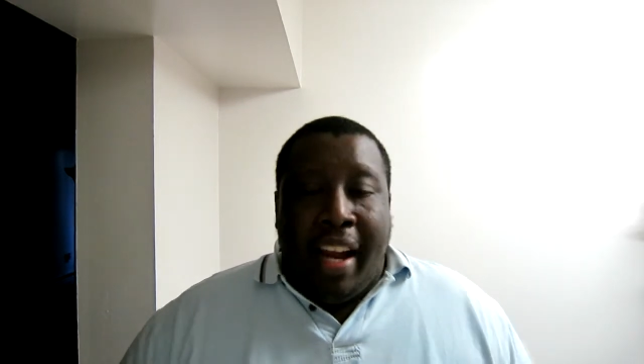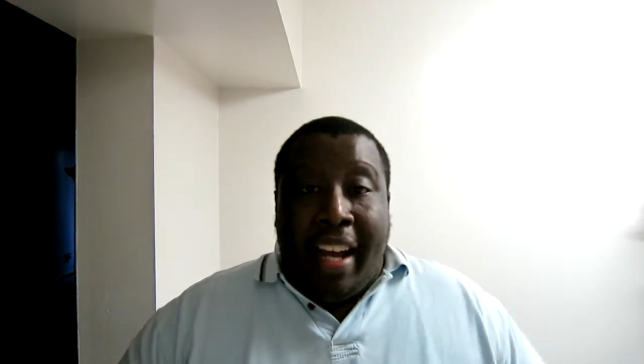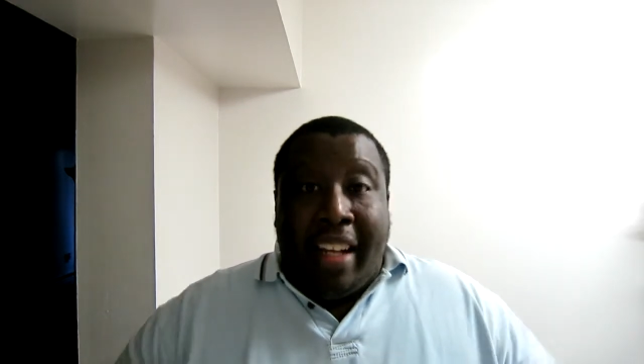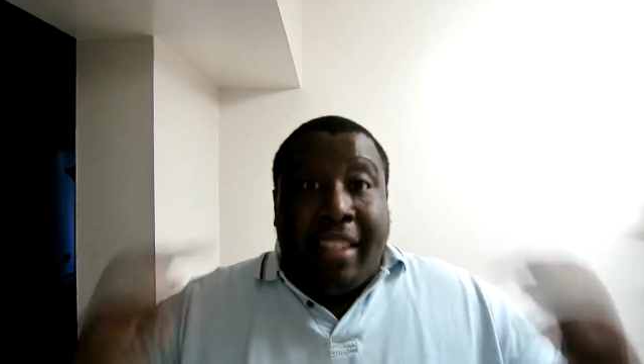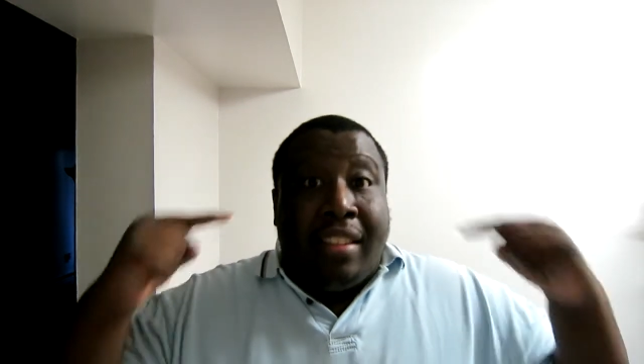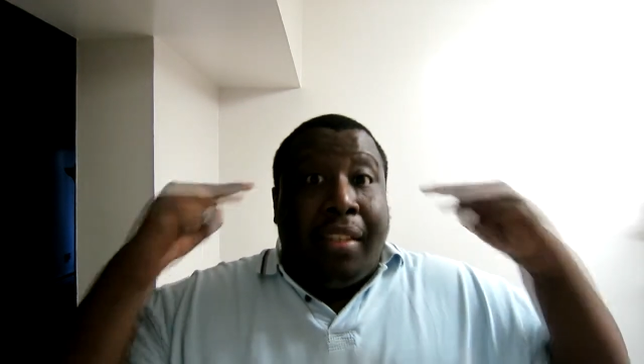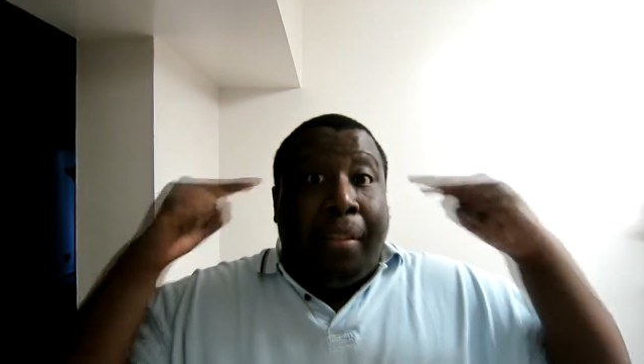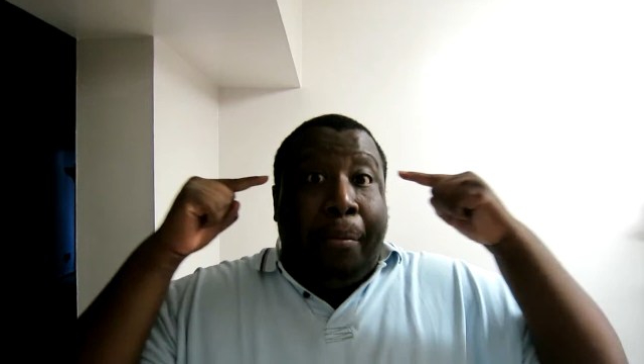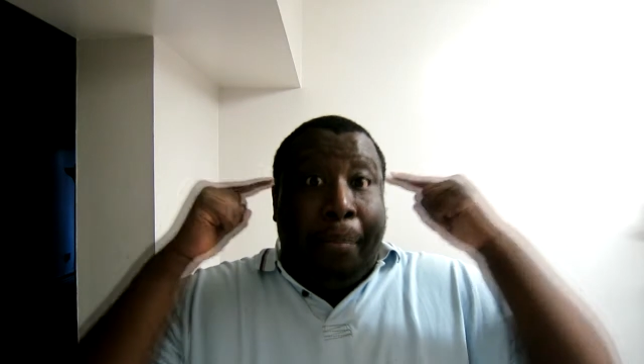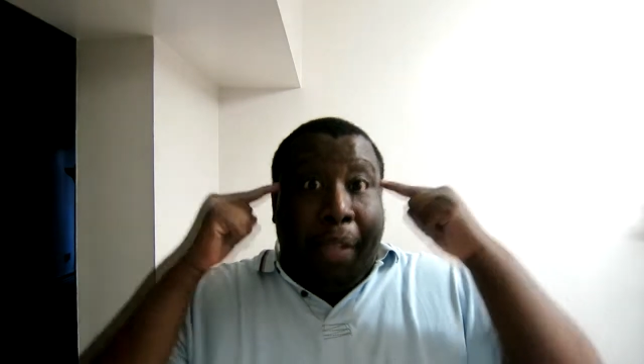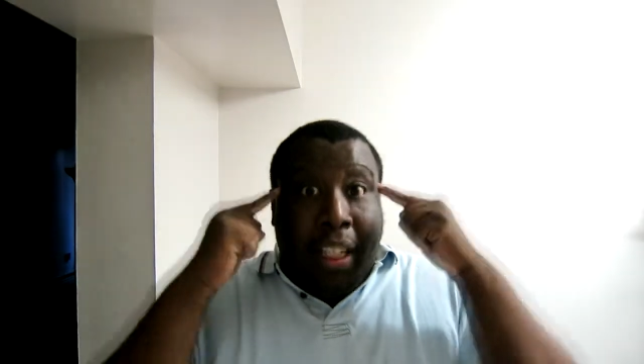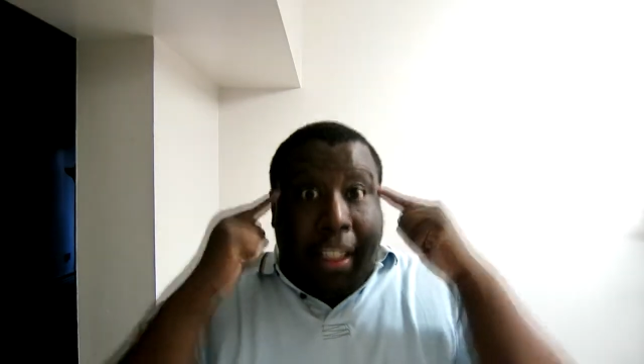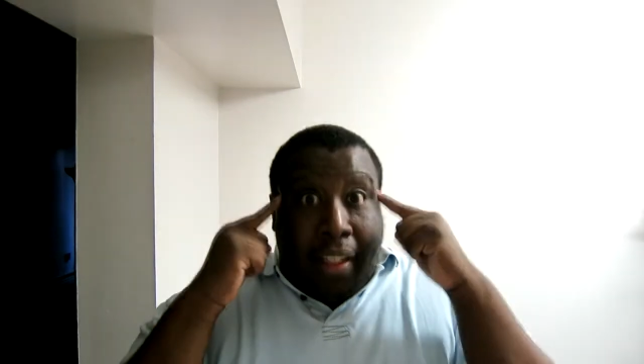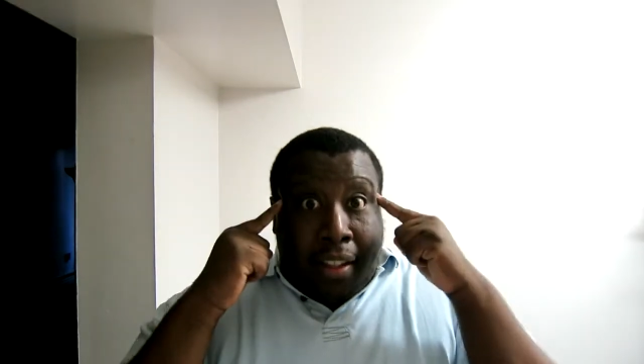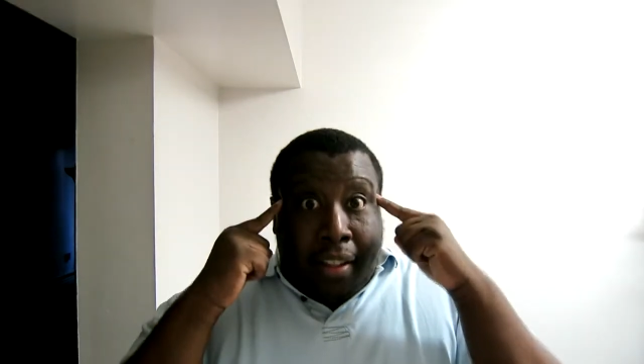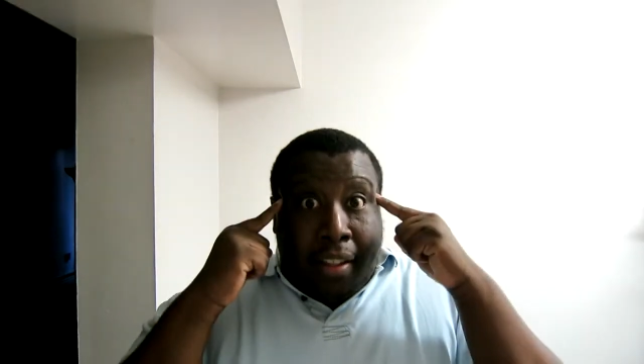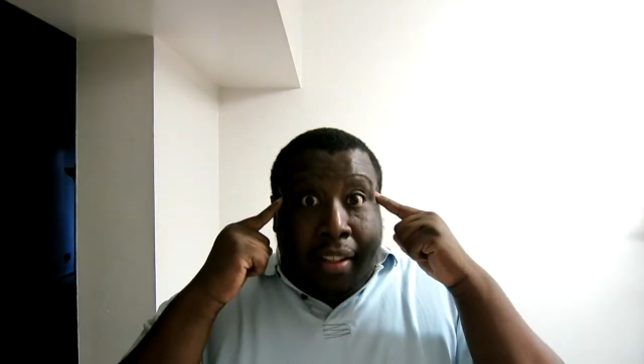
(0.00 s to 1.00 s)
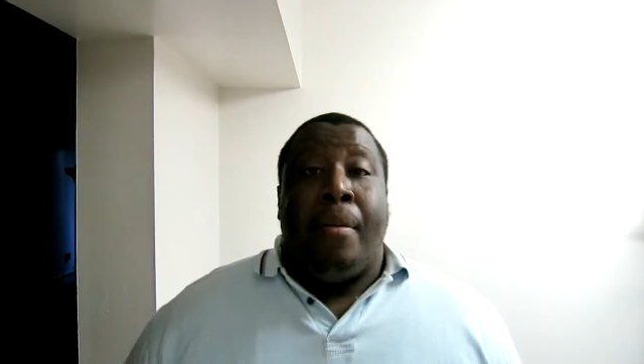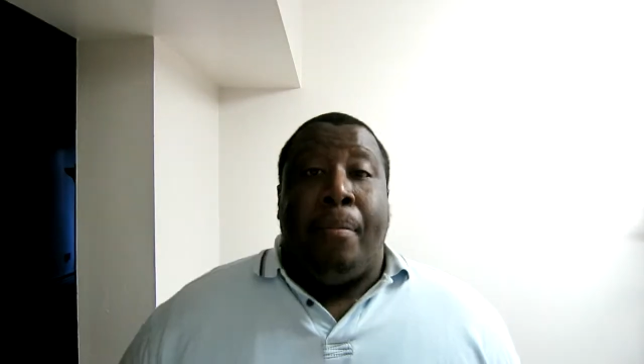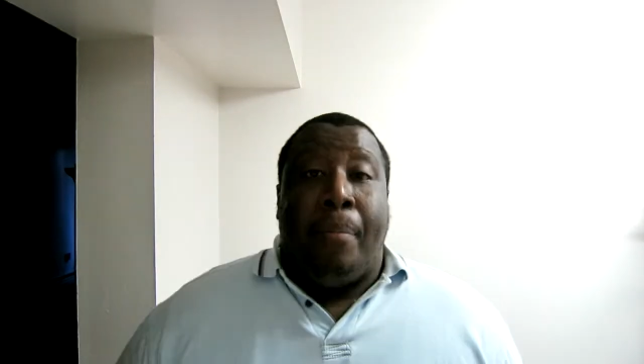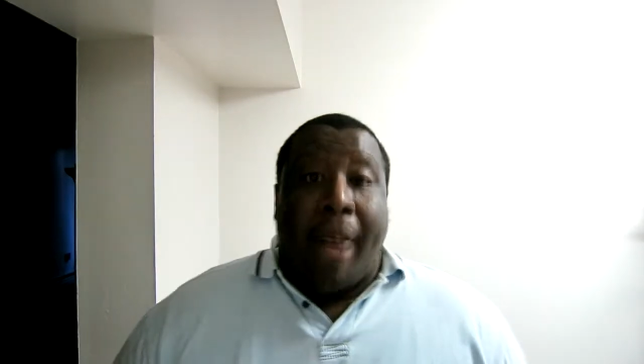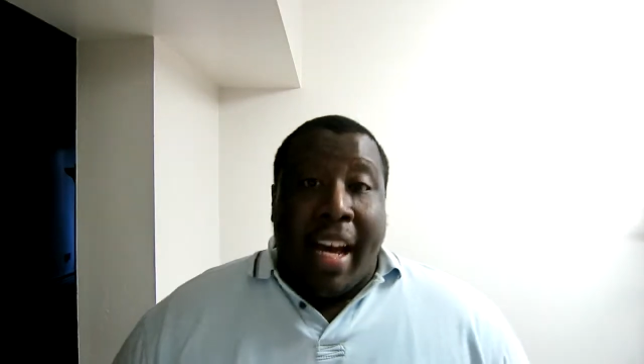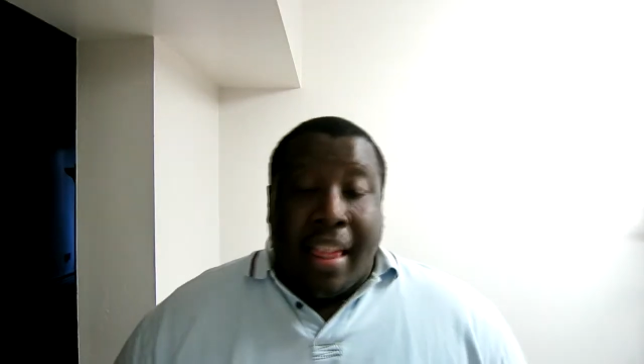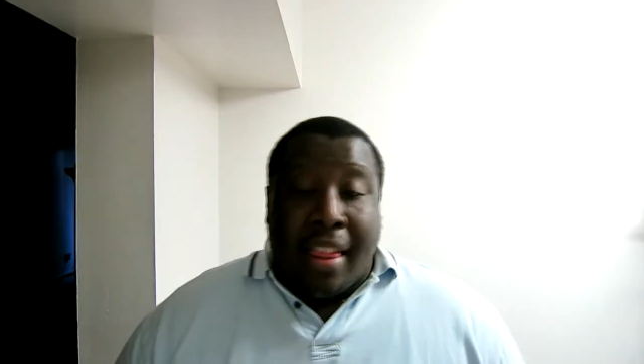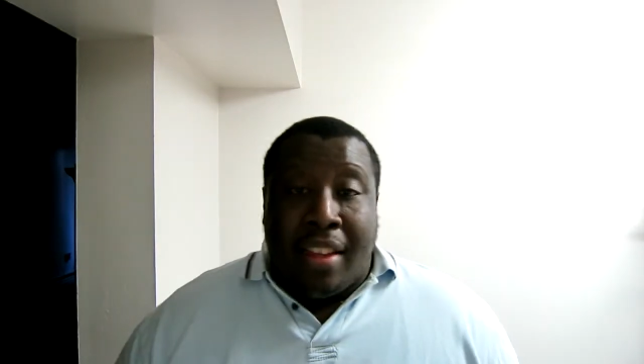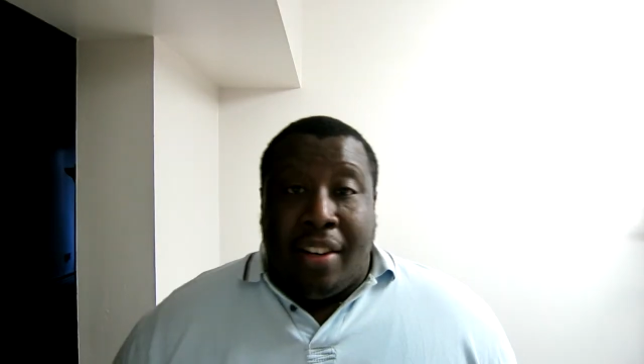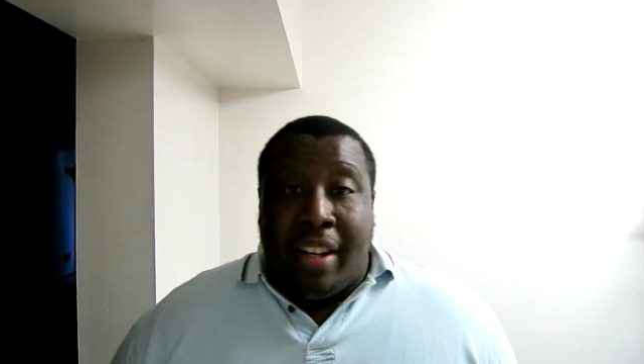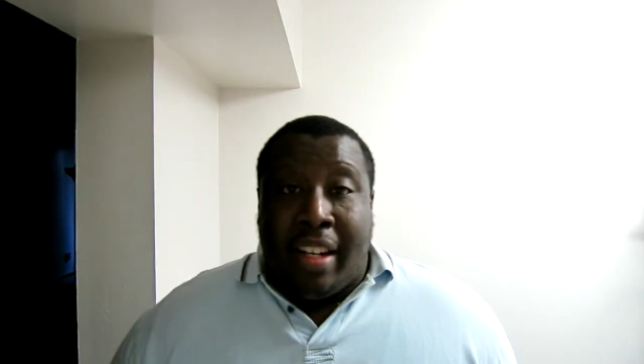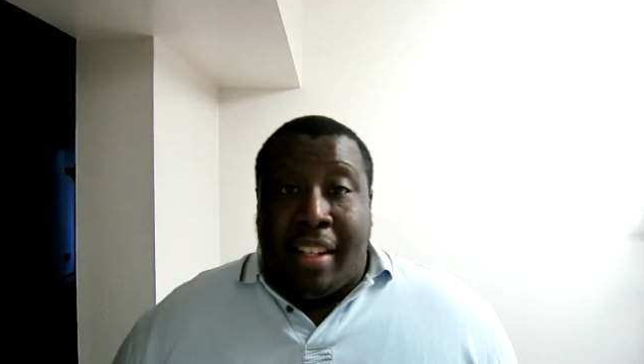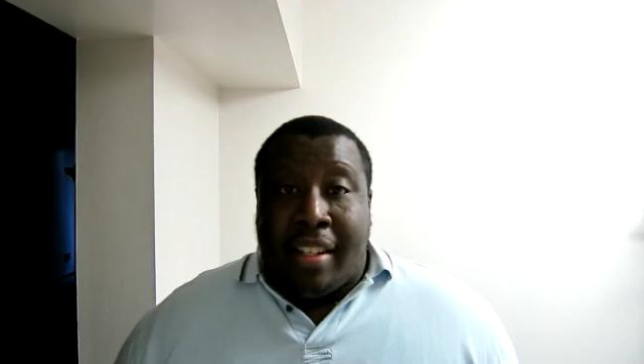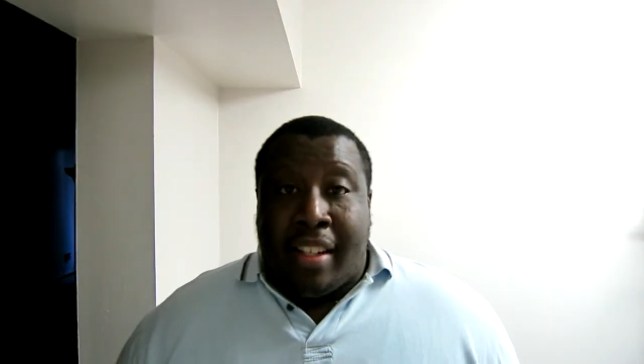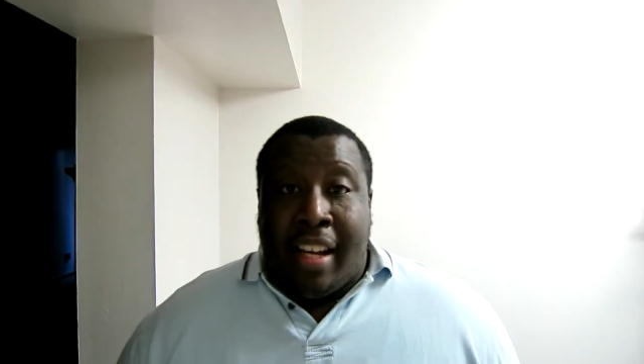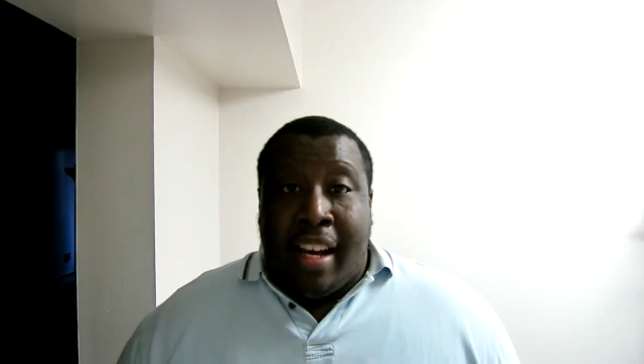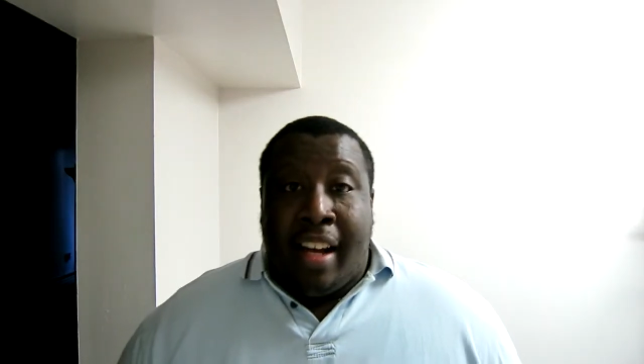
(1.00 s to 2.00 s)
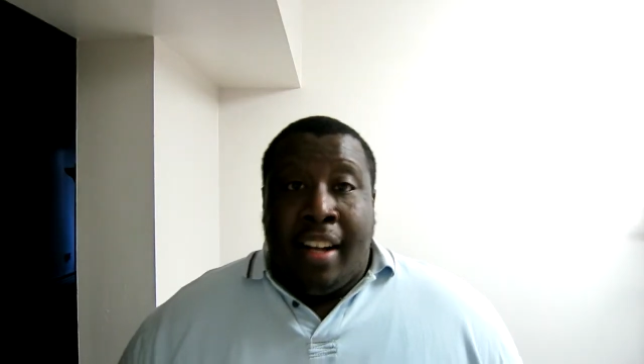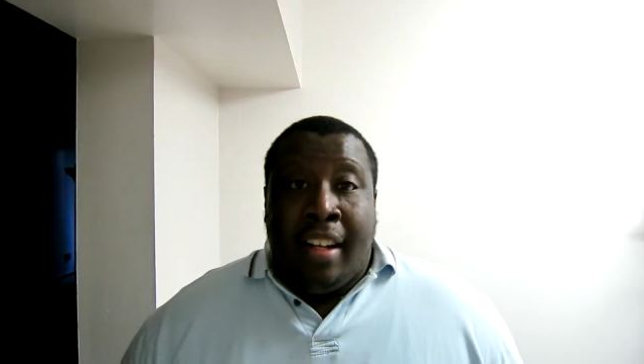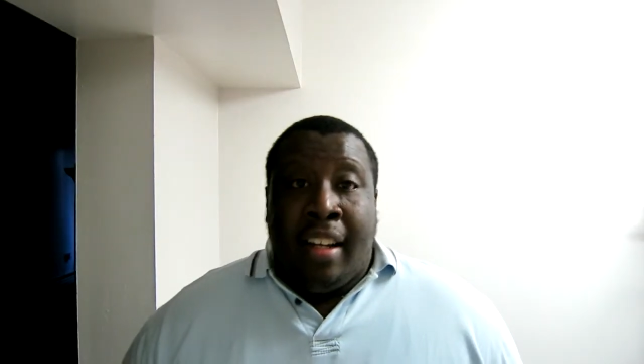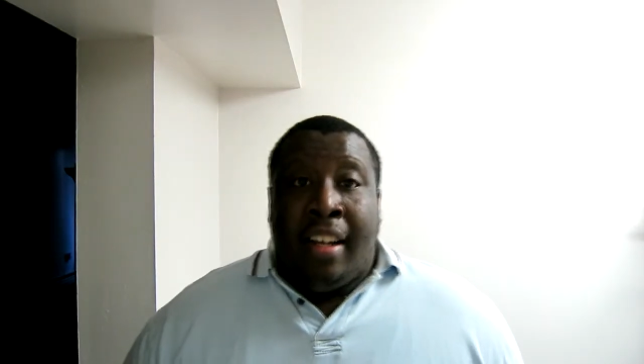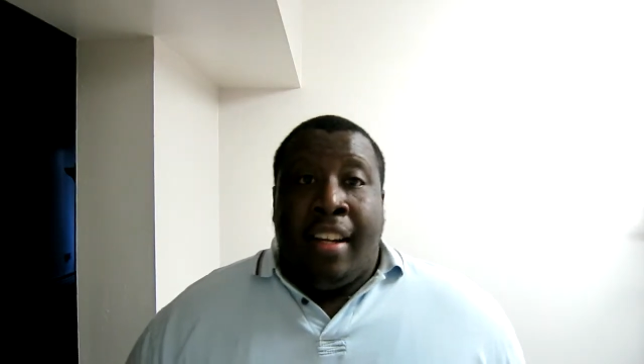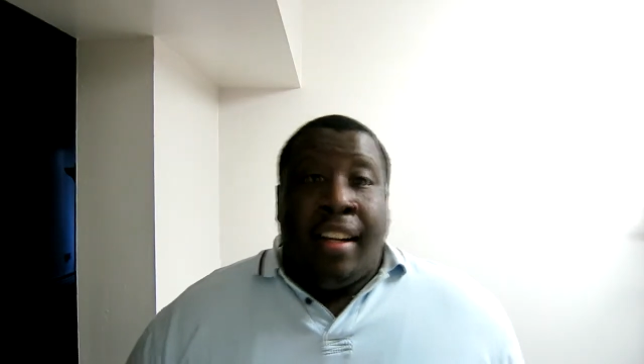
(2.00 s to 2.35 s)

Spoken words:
And to me, my thought is that